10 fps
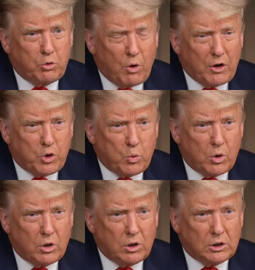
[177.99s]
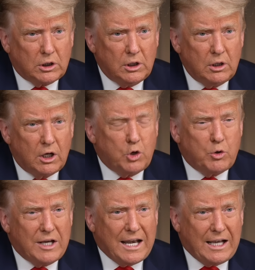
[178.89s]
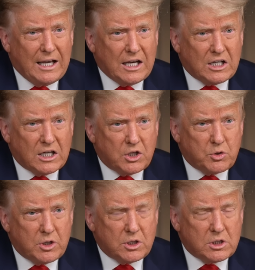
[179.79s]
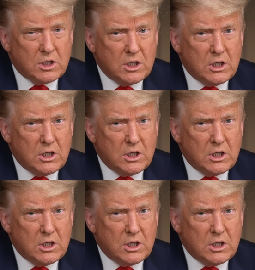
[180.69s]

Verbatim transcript: throughout the world, 188 countries,